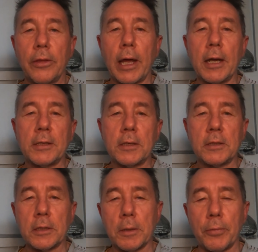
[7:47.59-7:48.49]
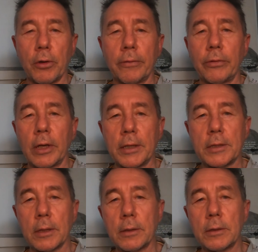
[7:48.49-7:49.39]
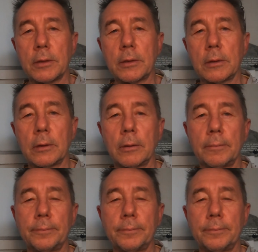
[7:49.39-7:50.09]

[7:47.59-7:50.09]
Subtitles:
That essence is a beautiful essence.